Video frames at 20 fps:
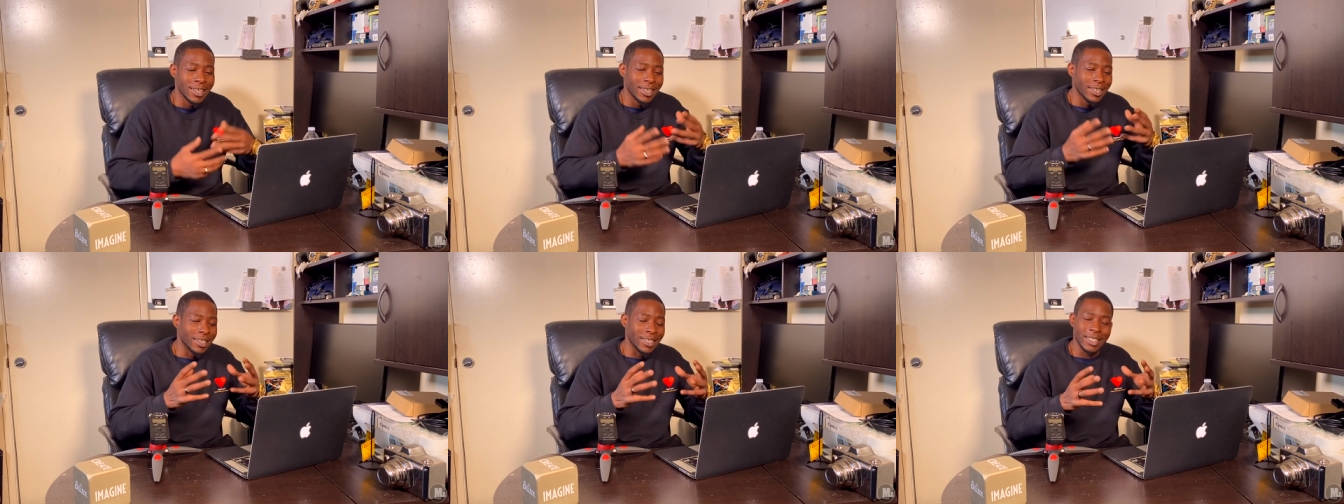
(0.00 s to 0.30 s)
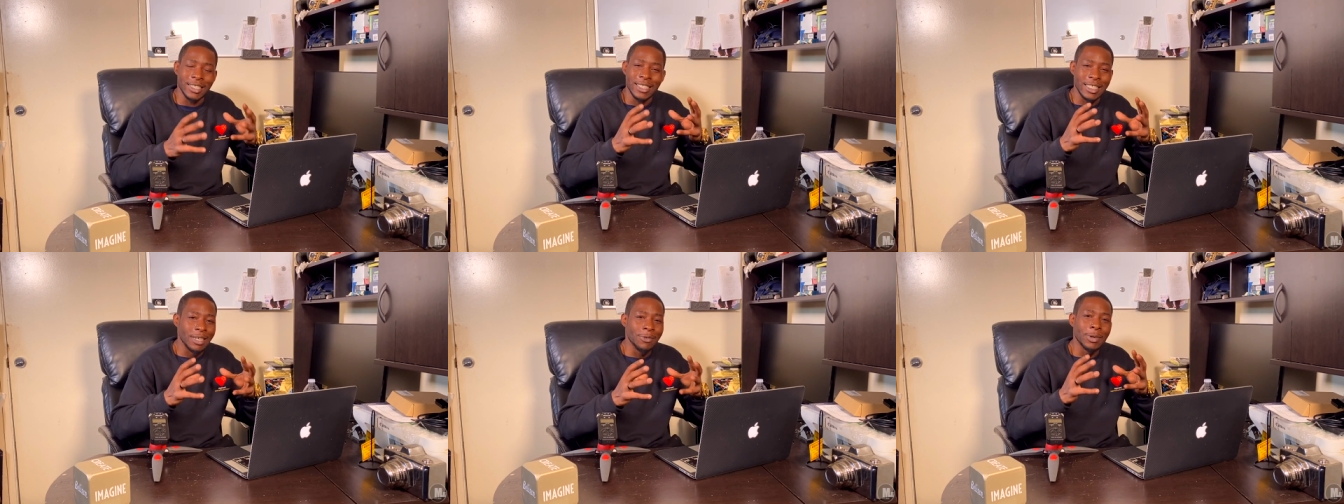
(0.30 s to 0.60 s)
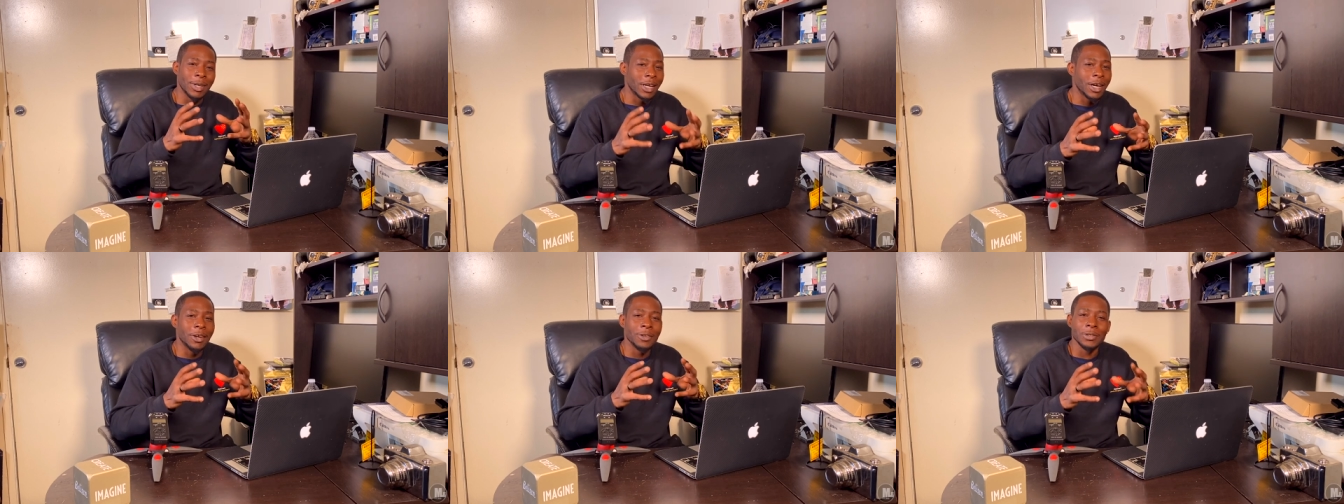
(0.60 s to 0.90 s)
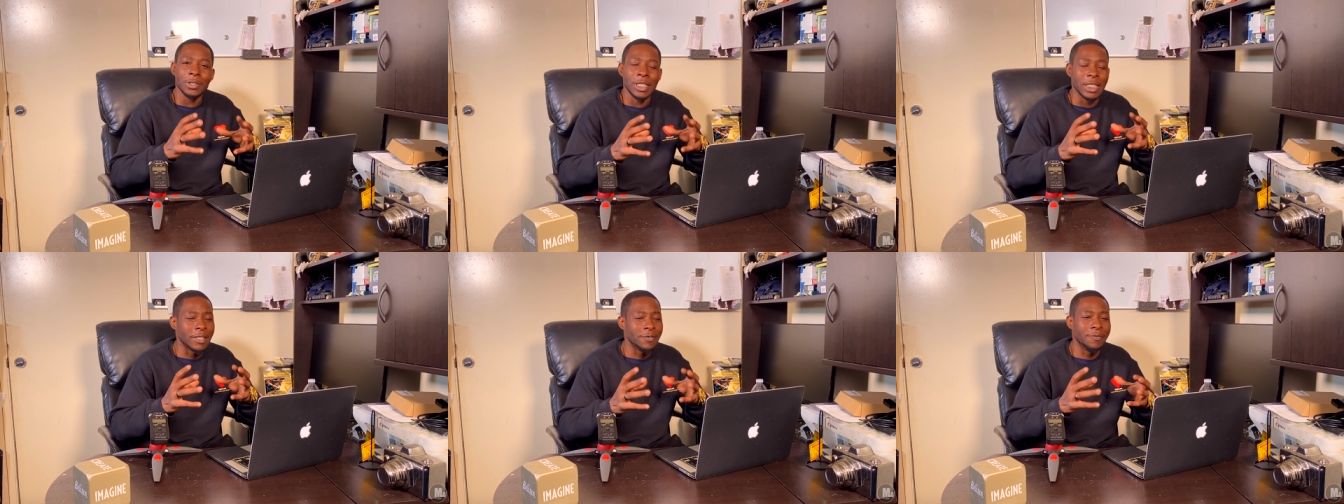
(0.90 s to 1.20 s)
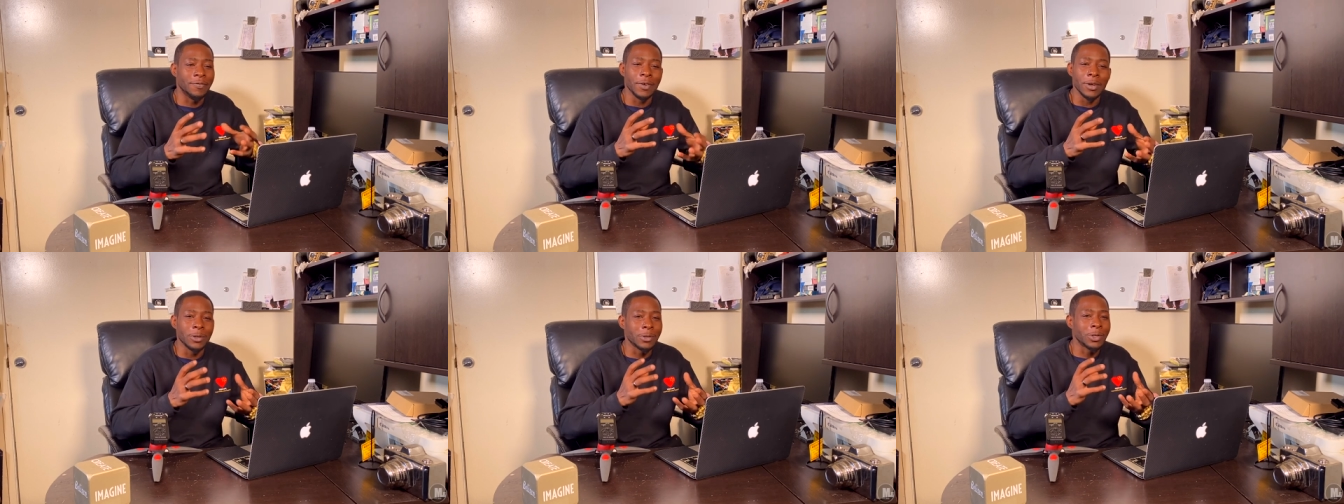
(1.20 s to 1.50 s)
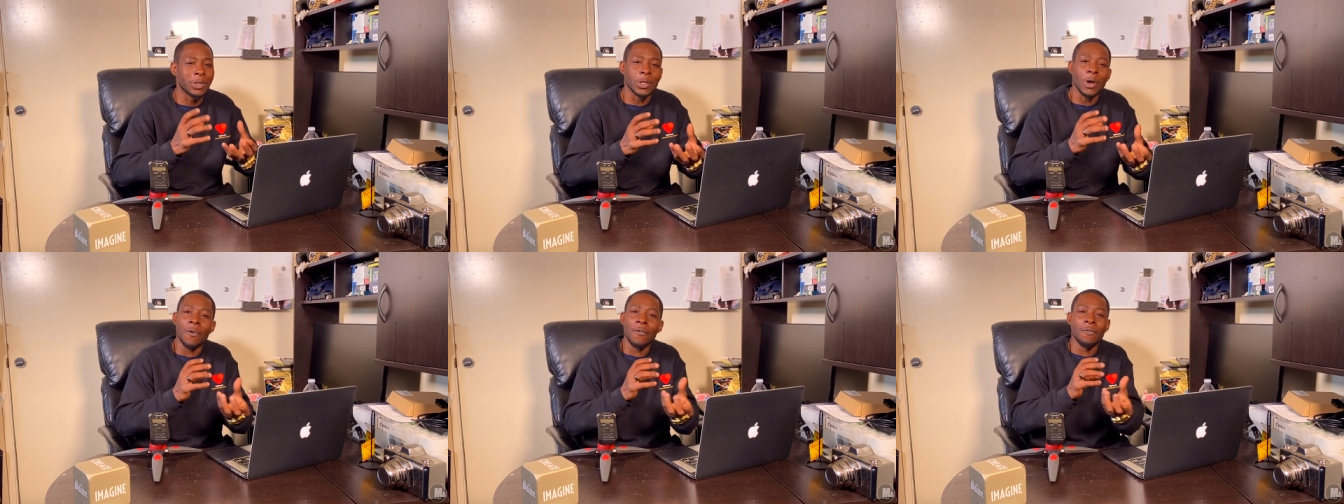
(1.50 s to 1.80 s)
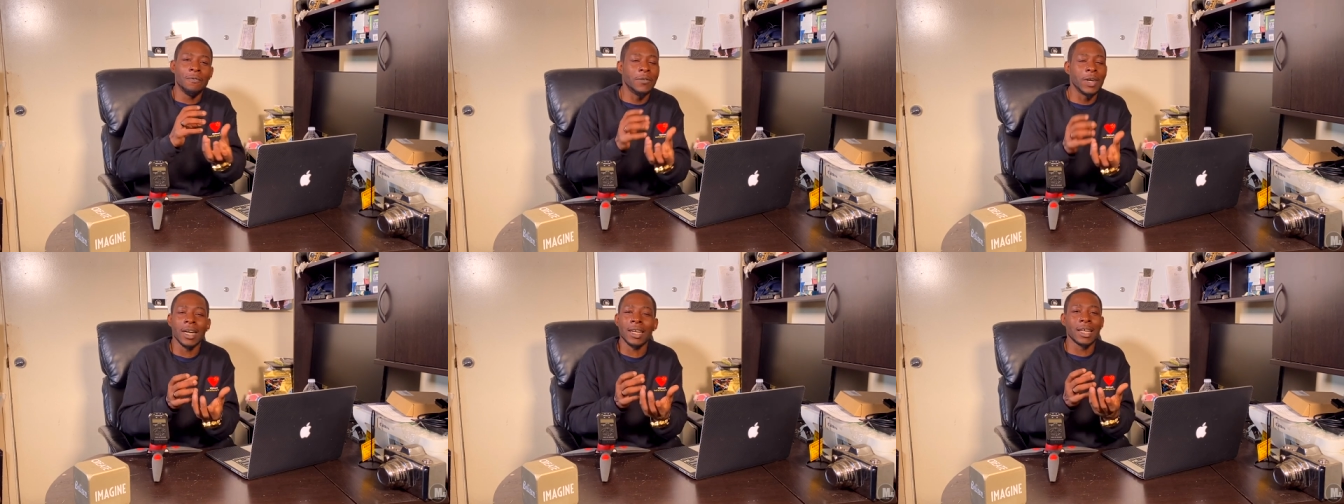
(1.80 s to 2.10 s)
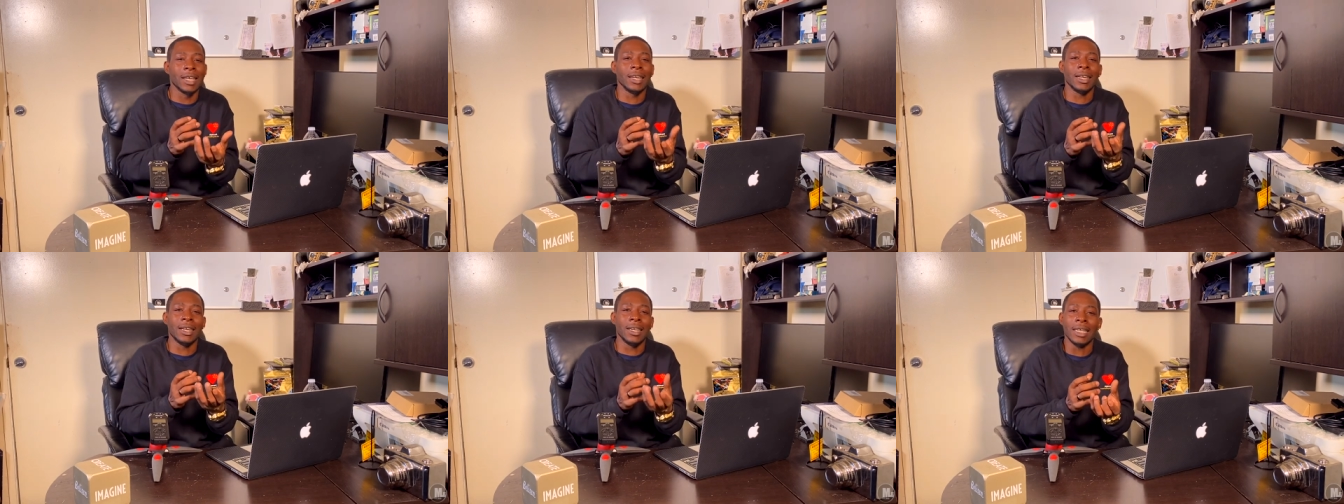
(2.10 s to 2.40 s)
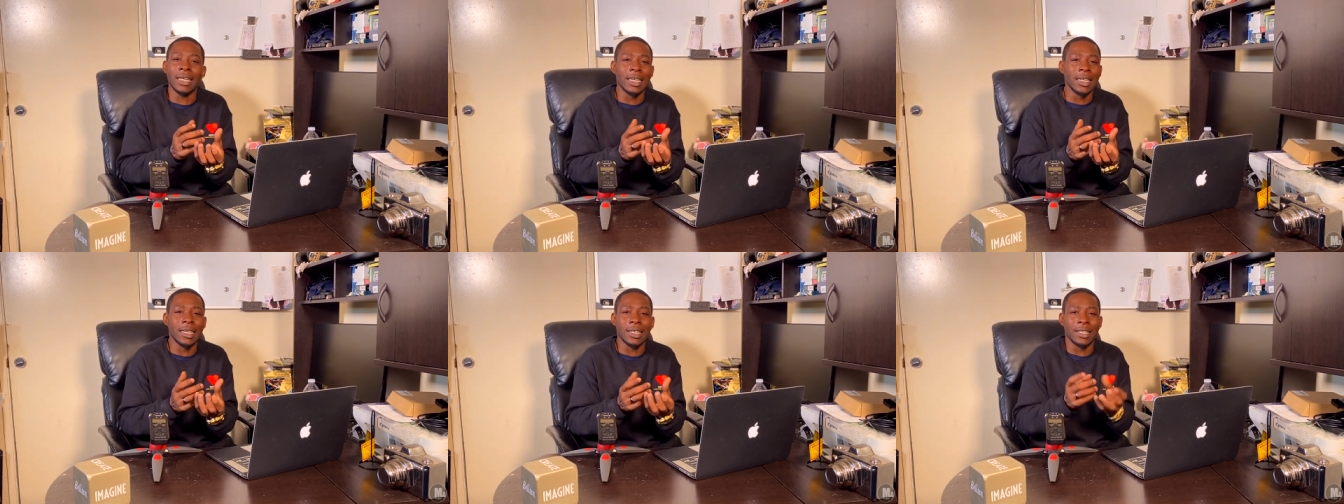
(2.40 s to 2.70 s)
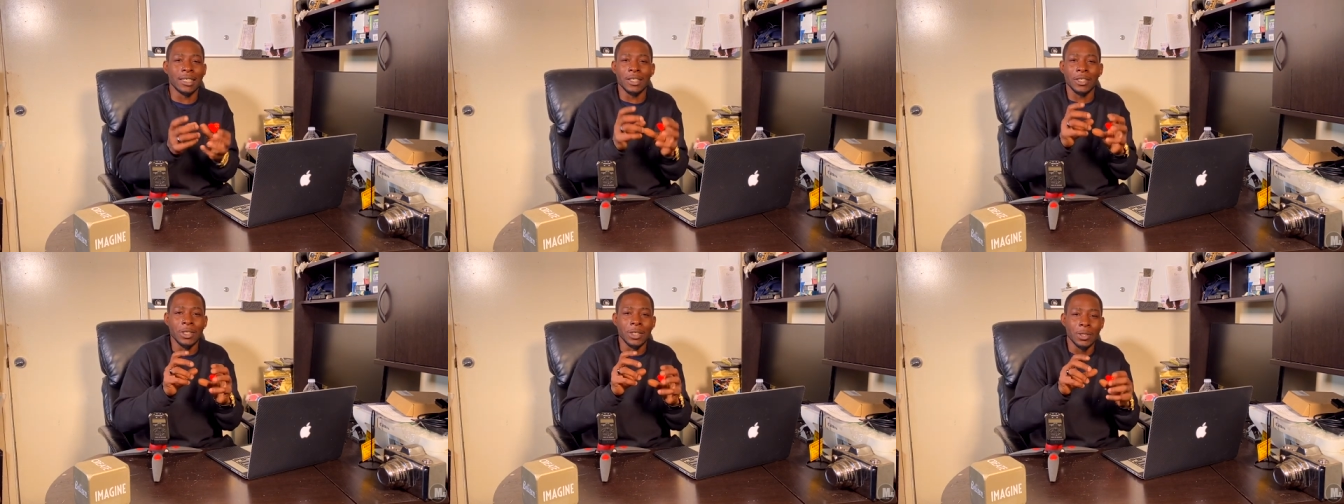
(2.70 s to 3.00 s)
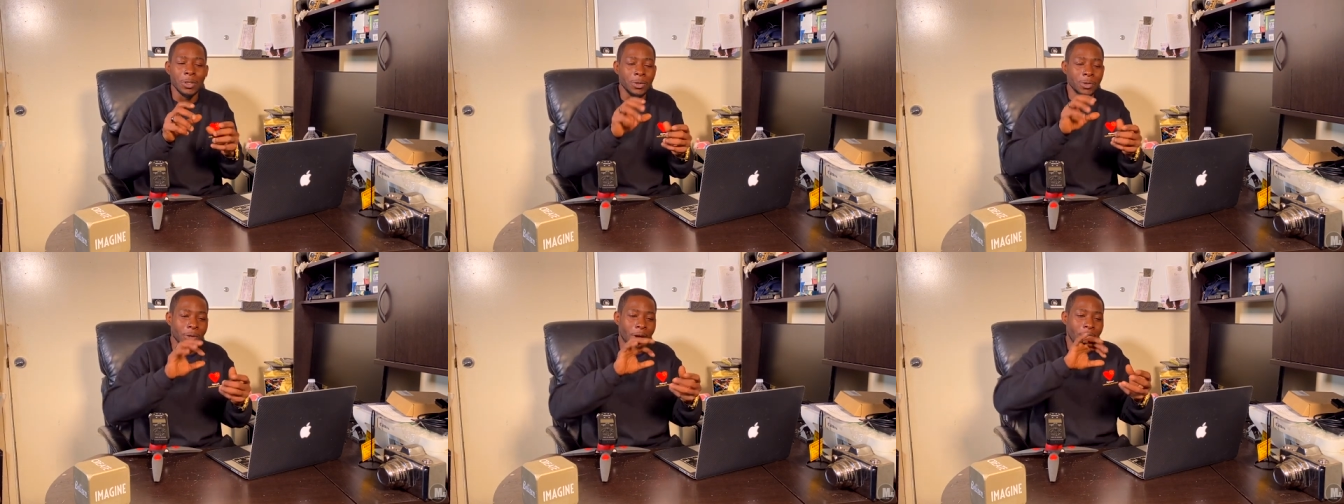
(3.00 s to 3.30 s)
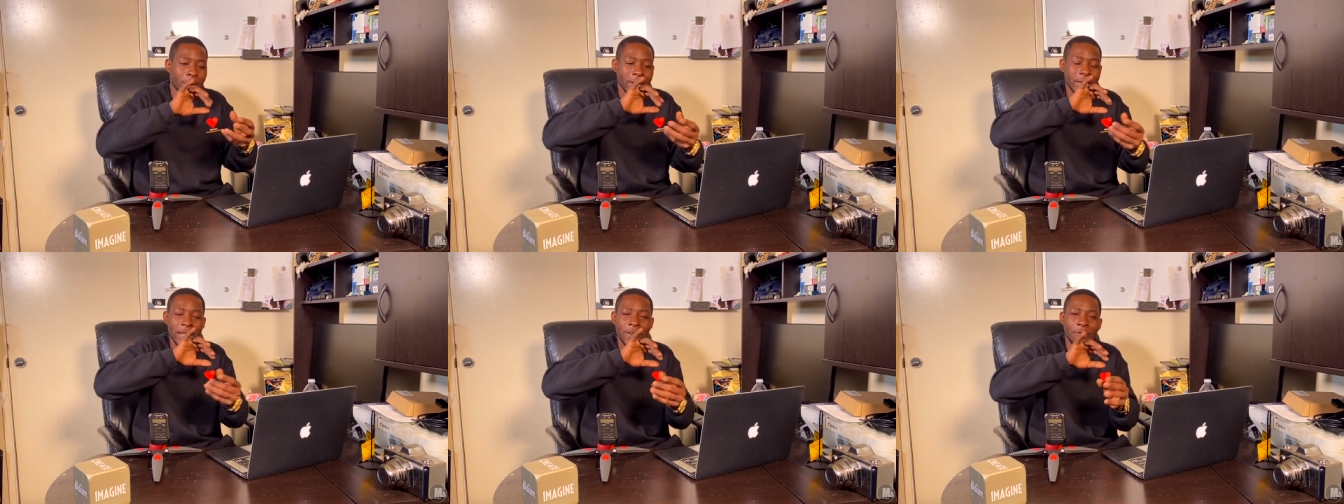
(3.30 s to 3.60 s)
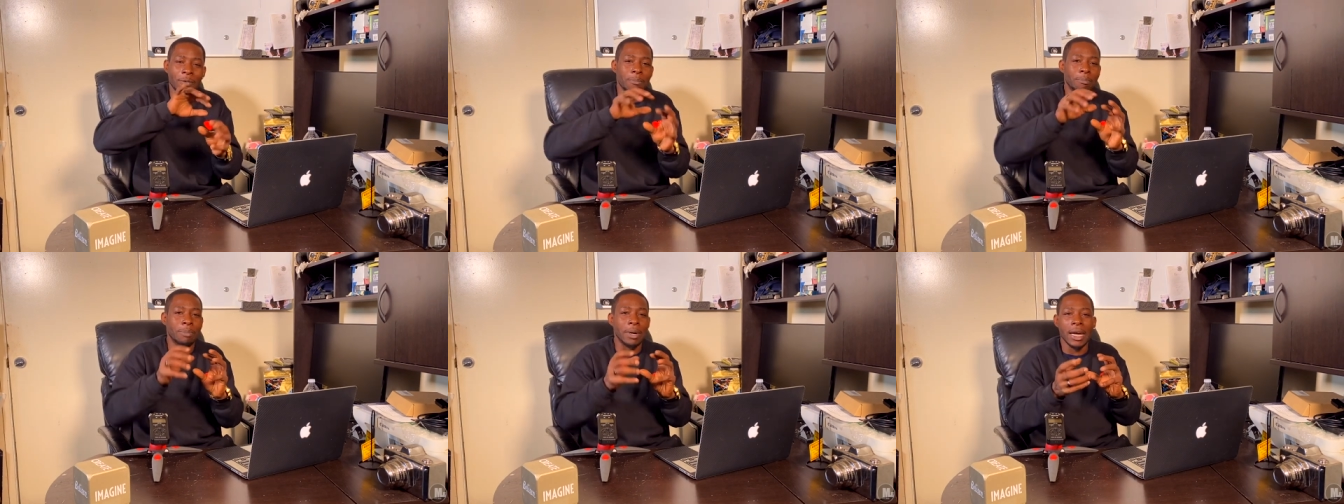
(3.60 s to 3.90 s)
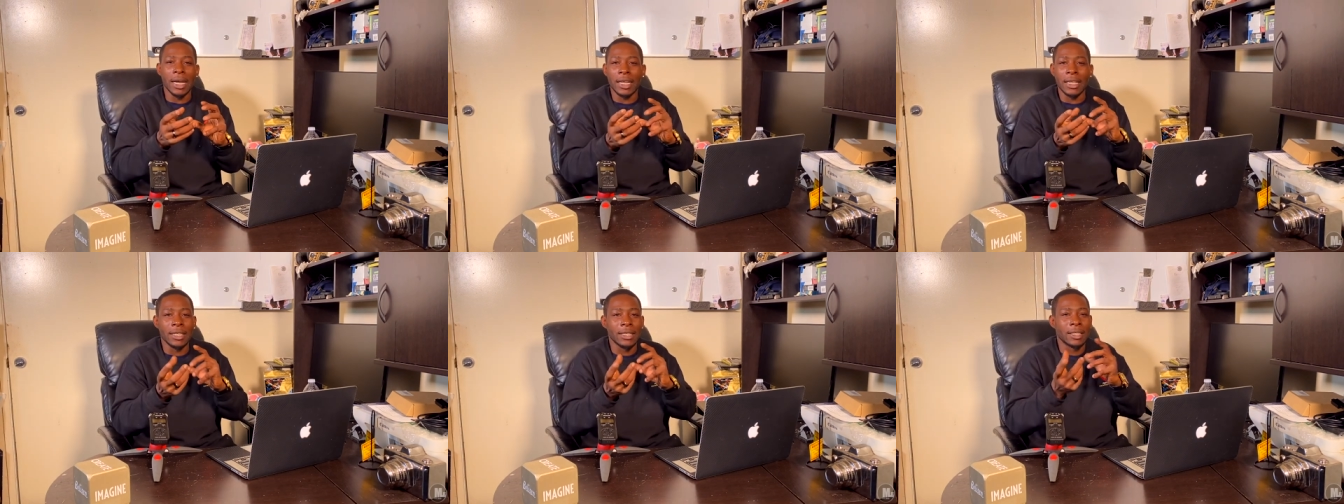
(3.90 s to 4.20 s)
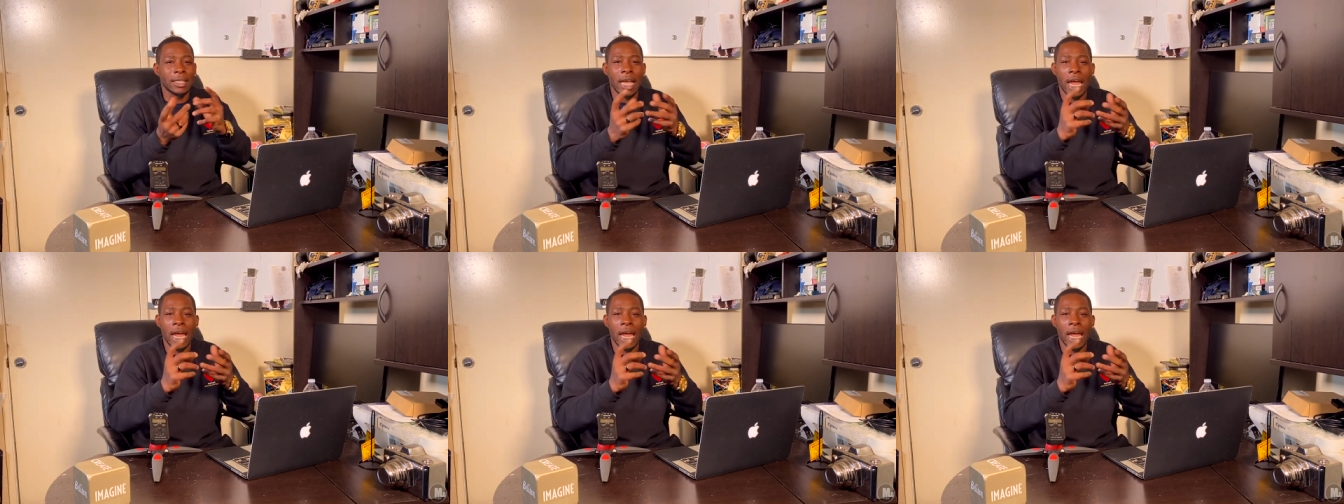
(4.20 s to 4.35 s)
the C100 just feels so fucking good to use all the different buttons.